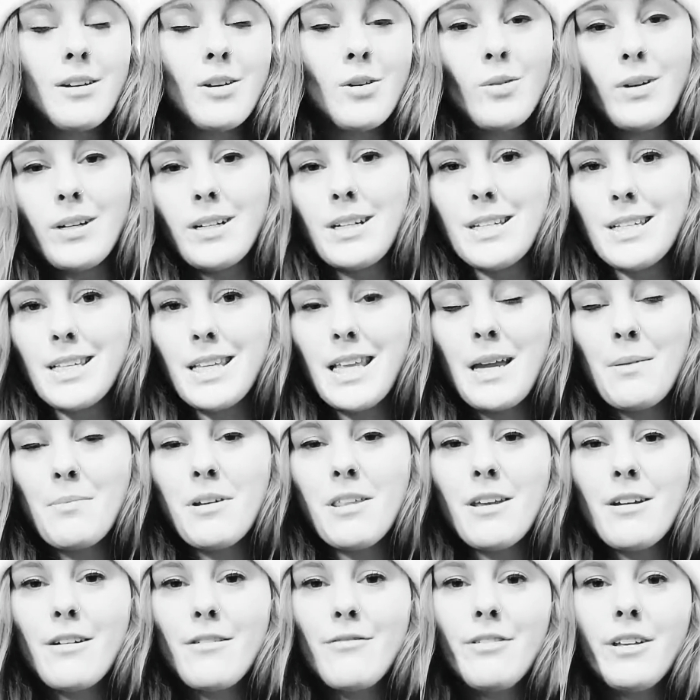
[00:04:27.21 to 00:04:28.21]
Quick
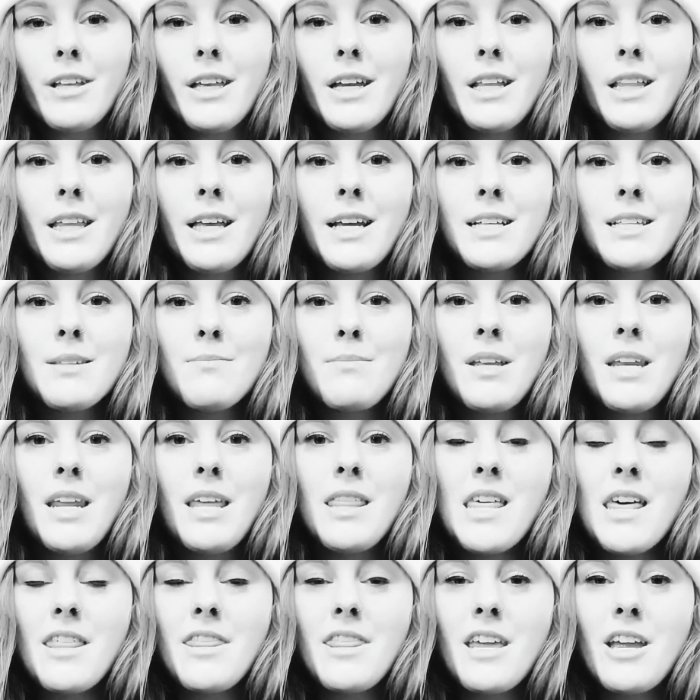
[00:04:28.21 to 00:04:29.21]
disclaimer, they're affiliate links,
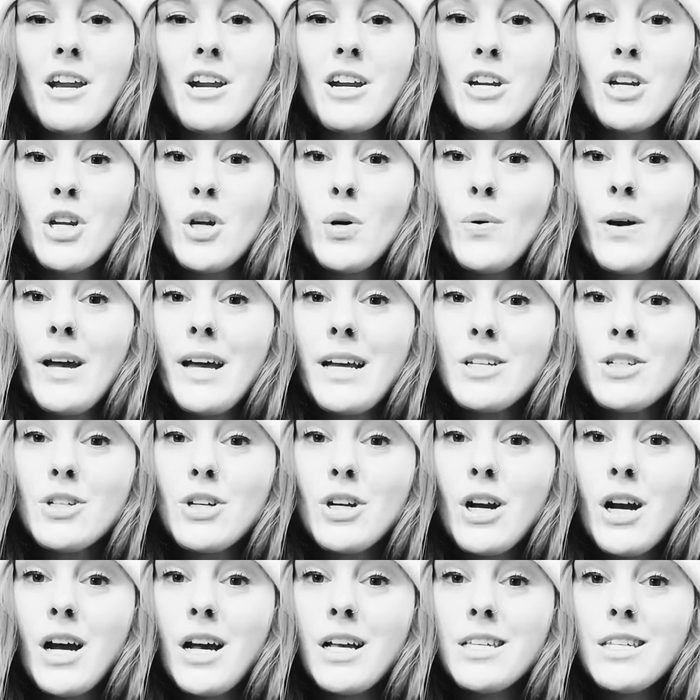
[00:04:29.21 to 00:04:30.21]
meaning that they are no
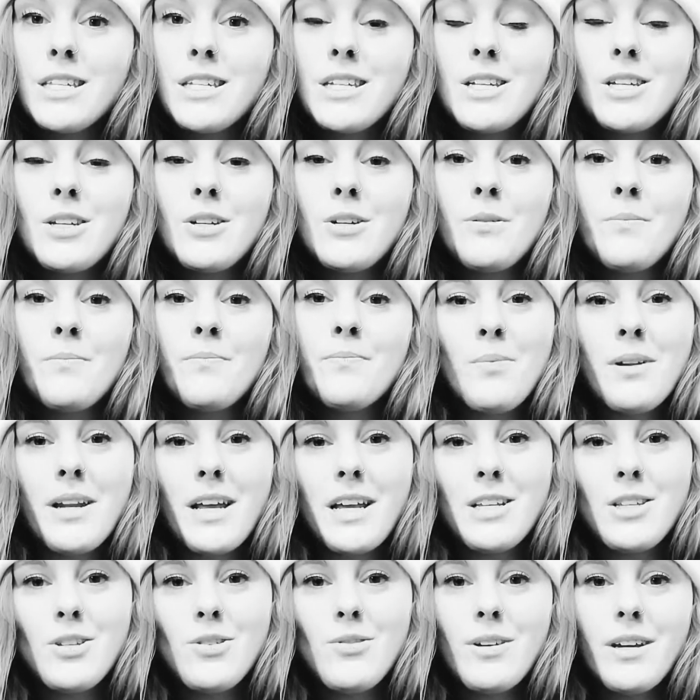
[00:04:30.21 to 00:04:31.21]
extra cost to you, but
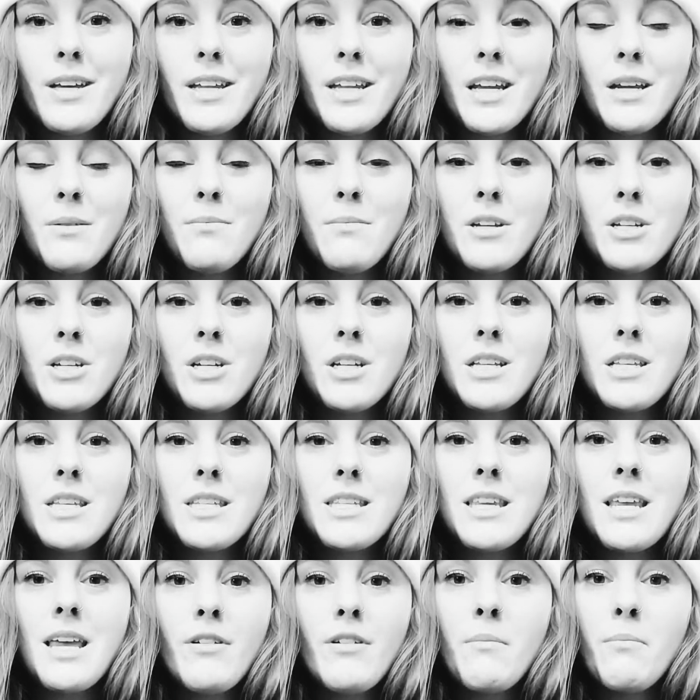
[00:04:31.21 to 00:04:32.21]
I do get
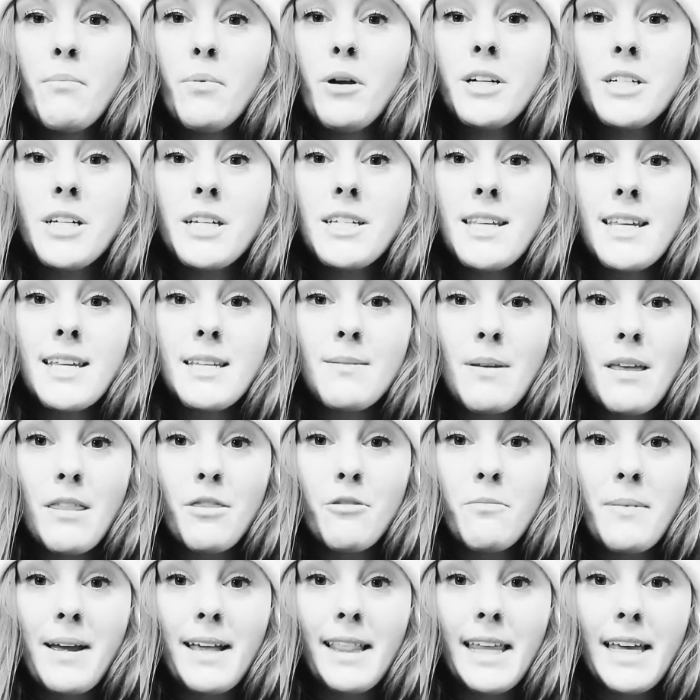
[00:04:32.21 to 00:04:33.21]
commissions from purchases made
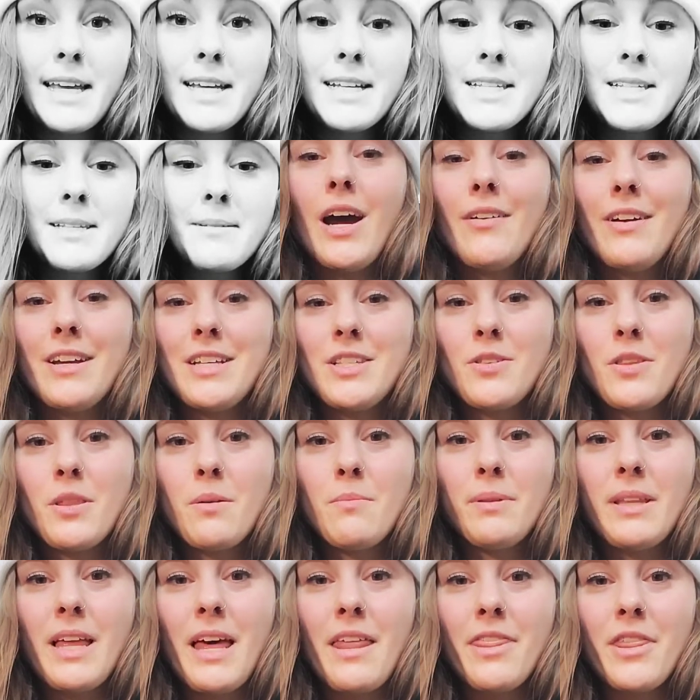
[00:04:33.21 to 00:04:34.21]
through my links. All right, so
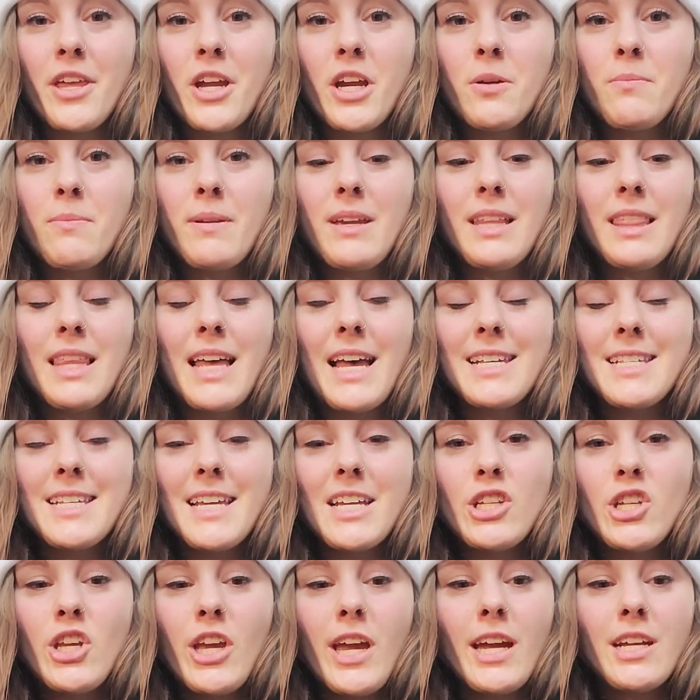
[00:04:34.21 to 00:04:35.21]
the Plant Therapy, last
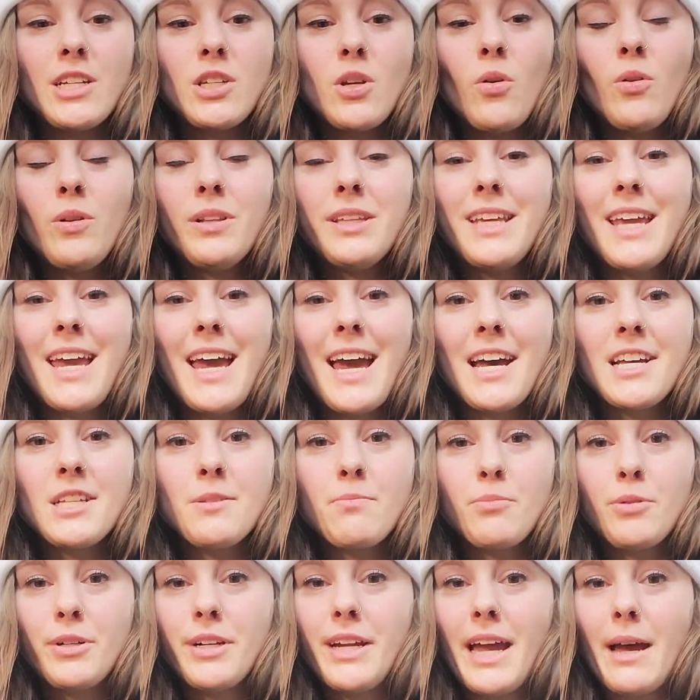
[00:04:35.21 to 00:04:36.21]
I checked, only has
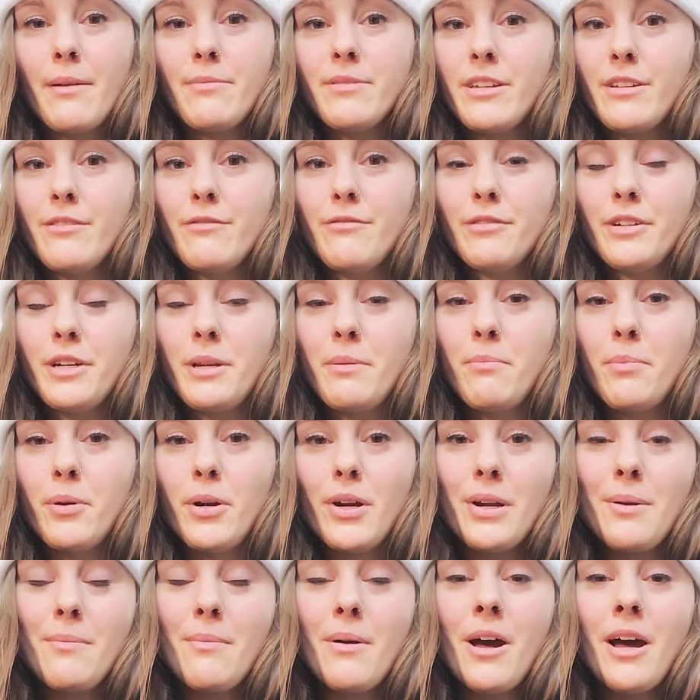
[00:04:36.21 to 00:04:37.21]
bergapten free
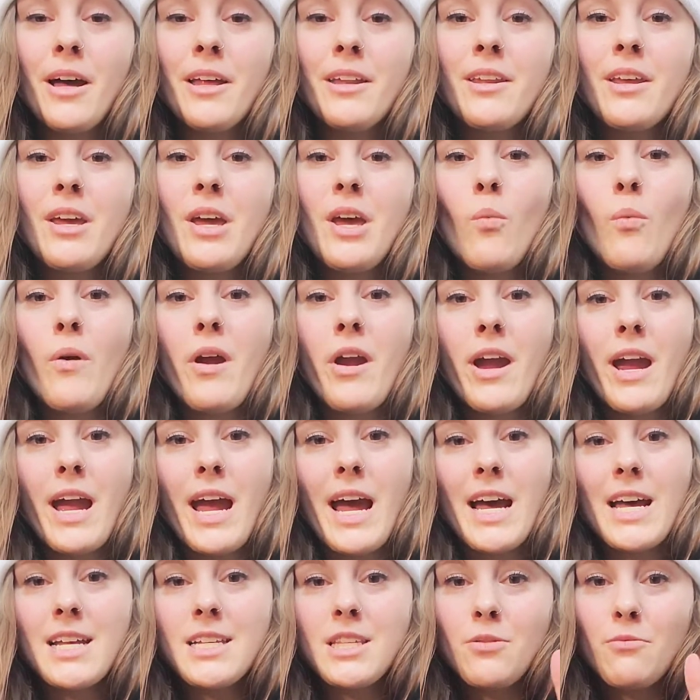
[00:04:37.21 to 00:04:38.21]
bergamot,
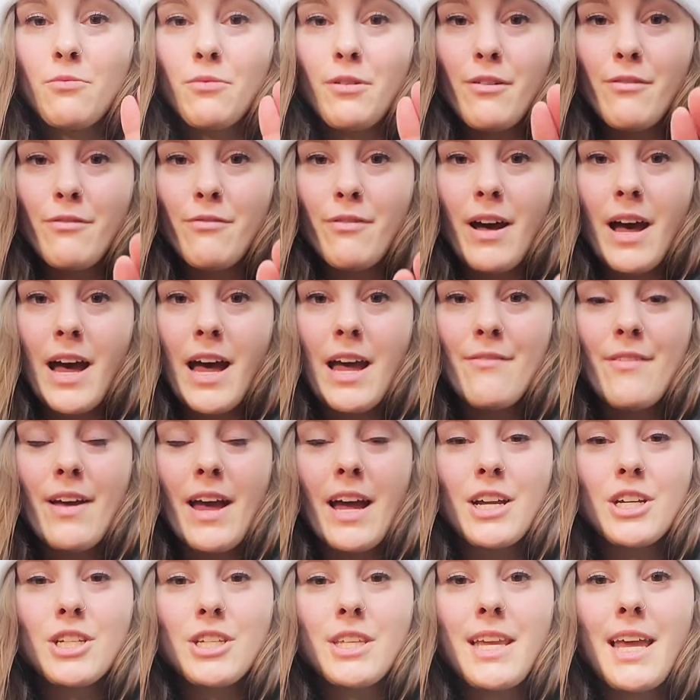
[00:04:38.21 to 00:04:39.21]
whereas Revive
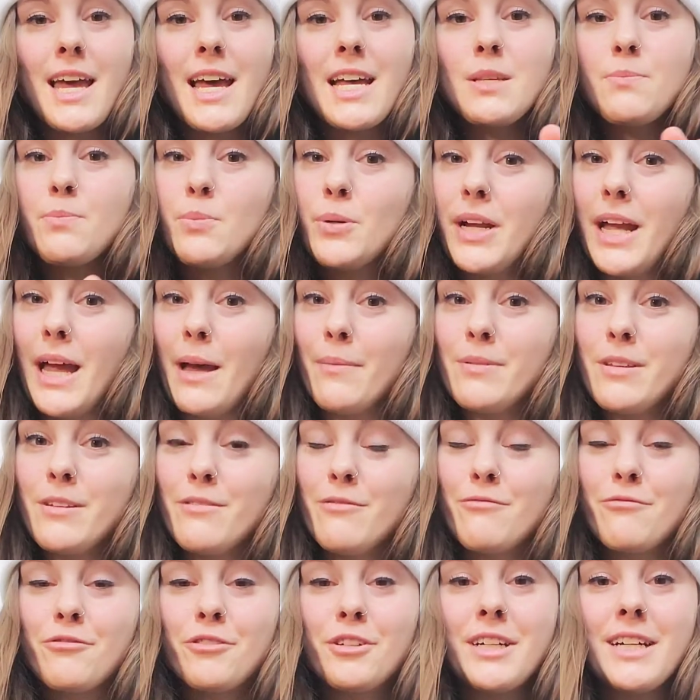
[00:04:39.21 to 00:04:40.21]
actually has
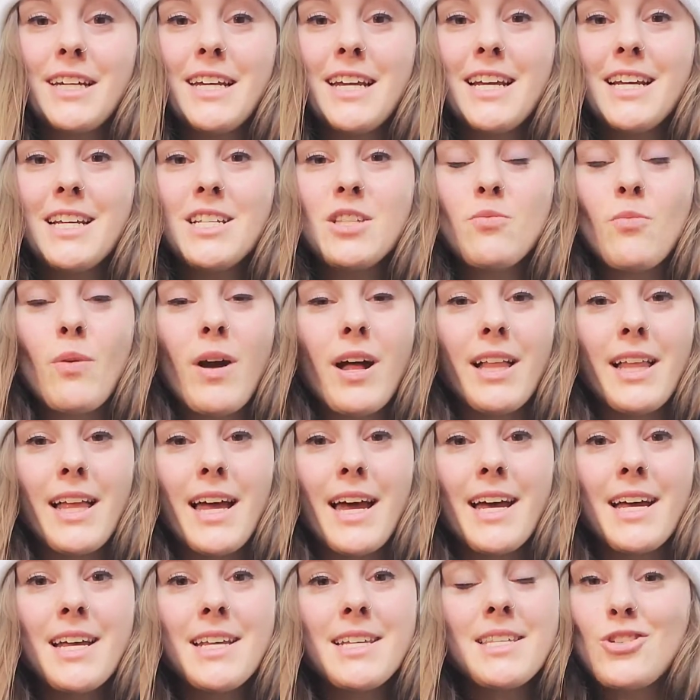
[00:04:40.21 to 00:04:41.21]
bergapten free as well
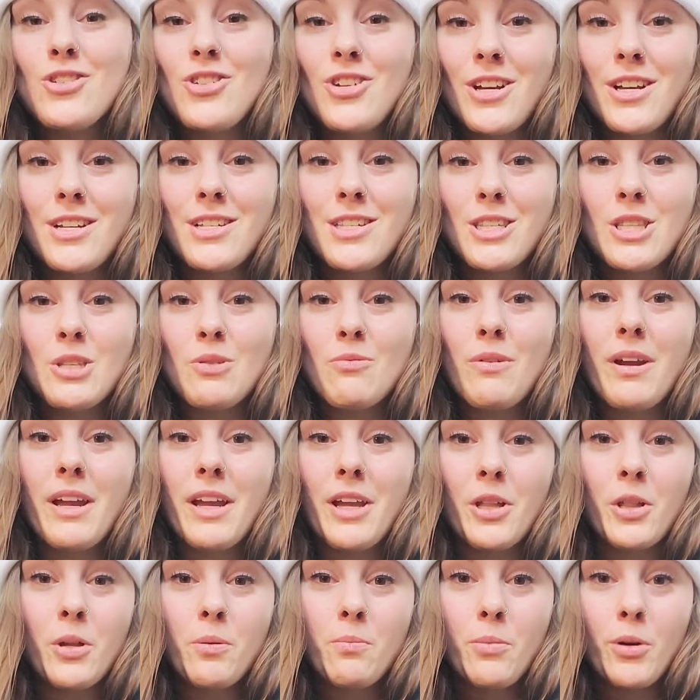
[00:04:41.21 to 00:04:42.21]
as just the
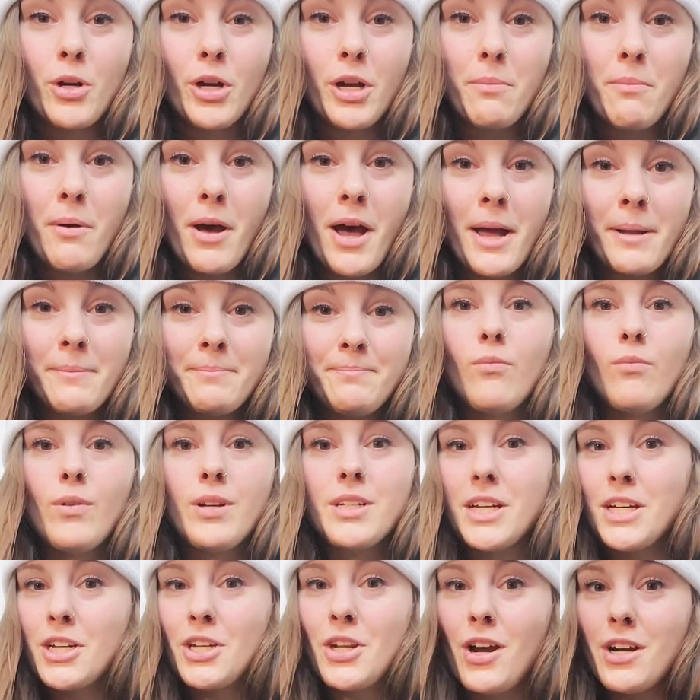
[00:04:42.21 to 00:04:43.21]
regular bergamot,
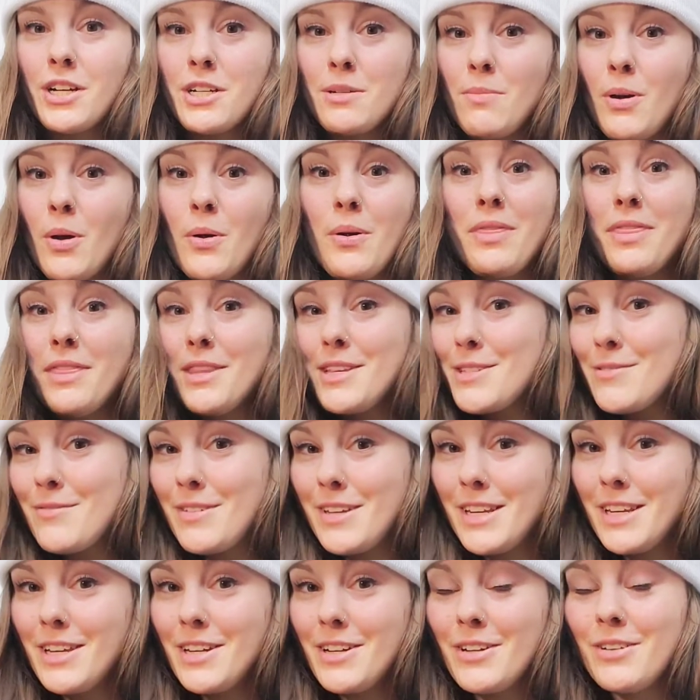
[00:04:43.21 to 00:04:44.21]
which I talked about in this
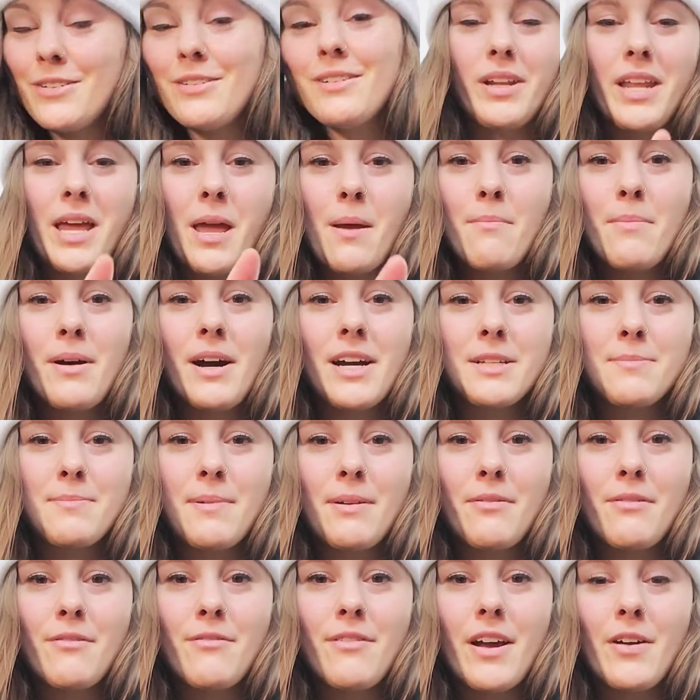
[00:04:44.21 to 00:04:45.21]
video when I unboxed
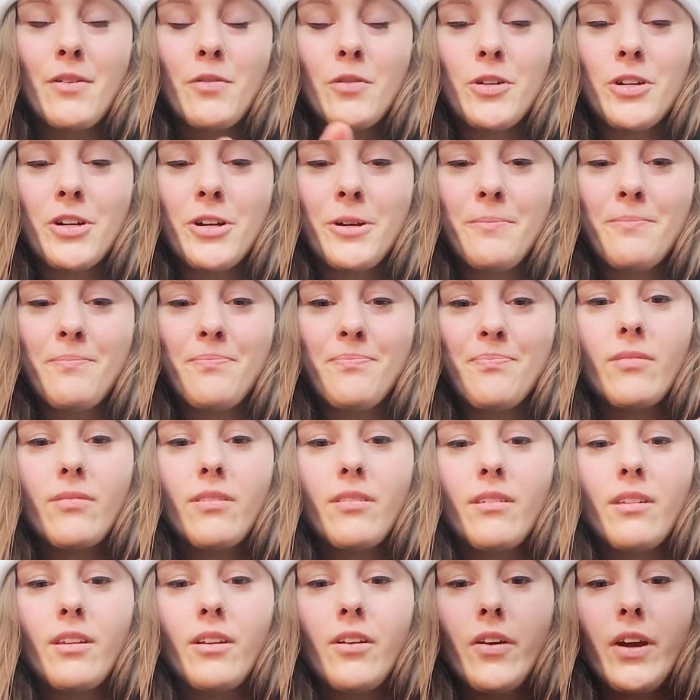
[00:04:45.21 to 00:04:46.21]
my Revive order.
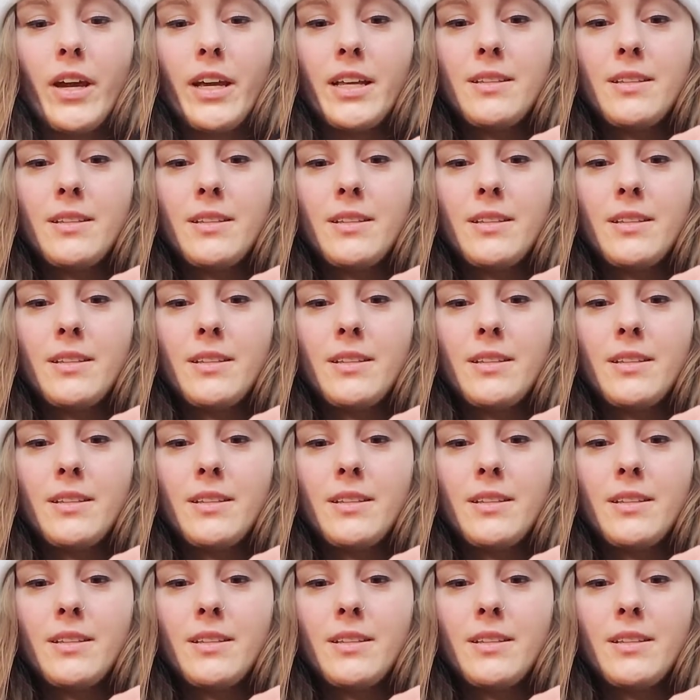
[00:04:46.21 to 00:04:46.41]
All right.